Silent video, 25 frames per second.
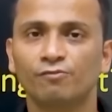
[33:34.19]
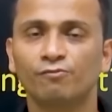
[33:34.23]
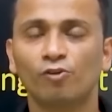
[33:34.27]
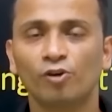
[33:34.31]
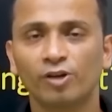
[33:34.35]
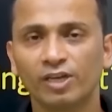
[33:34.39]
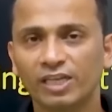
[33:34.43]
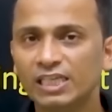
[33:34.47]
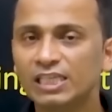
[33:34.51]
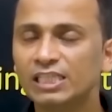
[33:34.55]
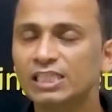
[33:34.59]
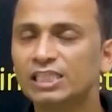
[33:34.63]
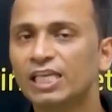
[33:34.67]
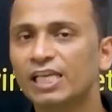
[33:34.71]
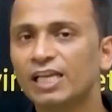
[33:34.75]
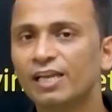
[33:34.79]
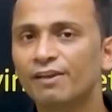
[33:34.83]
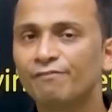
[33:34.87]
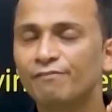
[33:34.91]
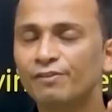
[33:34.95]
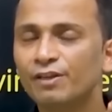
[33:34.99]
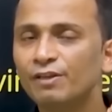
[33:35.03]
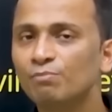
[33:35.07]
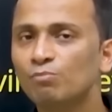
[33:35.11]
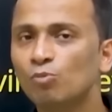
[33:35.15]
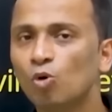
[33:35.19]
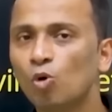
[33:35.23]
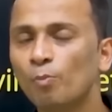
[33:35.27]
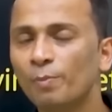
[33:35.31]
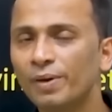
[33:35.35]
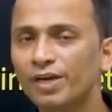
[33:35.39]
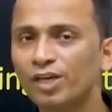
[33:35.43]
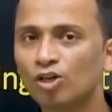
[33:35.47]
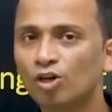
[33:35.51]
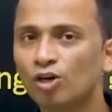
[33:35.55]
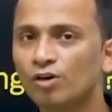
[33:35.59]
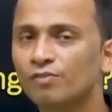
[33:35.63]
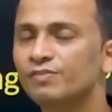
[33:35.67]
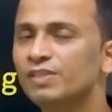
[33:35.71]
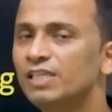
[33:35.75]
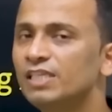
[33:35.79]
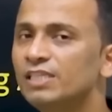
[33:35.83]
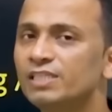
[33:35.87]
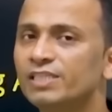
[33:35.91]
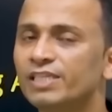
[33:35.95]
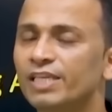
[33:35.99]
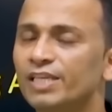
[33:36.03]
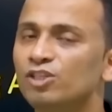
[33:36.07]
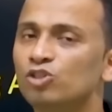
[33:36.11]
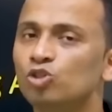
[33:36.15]
For each and every moment of
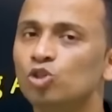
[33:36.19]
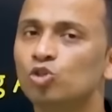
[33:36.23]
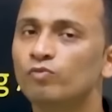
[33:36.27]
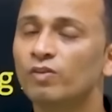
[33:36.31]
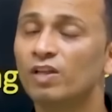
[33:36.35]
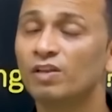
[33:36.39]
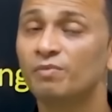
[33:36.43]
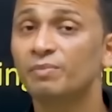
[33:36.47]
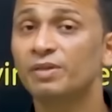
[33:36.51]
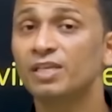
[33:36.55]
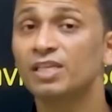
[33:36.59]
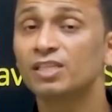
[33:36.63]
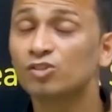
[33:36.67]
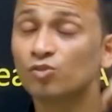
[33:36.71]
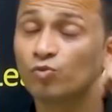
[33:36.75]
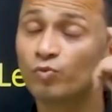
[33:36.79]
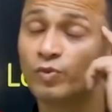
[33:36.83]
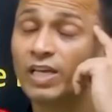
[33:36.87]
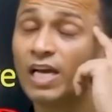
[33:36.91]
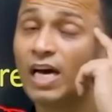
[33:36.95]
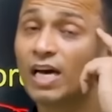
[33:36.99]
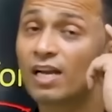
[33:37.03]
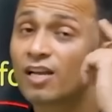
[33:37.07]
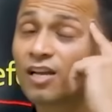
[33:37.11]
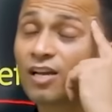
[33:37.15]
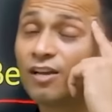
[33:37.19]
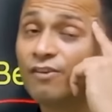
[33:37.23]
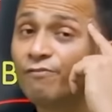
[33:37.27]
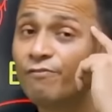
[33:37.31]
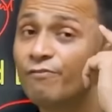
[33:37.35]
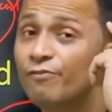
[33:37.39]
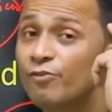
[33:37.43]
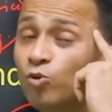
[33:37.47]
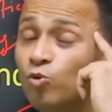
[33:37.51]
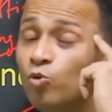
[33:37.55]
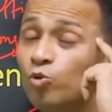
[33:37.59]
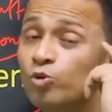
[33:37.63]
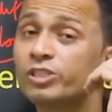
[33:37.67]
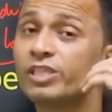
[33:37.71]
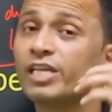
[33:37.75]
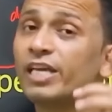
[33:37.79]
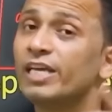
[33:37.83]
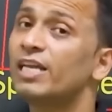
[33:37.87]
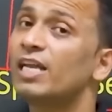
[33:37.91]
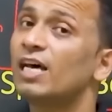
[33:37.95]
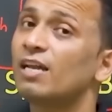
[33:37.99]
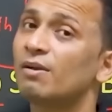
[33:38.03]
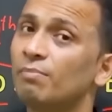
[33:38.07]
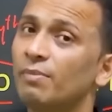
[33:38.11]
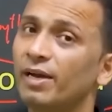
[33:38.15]
these 10 to 12 minutes, we are confused
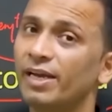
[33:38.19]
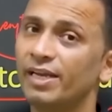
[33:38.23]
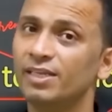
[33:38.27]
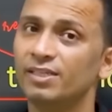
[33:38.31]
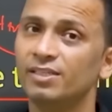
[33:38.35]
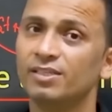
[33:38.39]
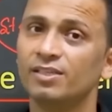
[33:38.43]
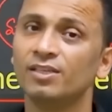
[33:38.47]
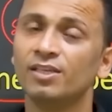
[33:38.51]
in our mind.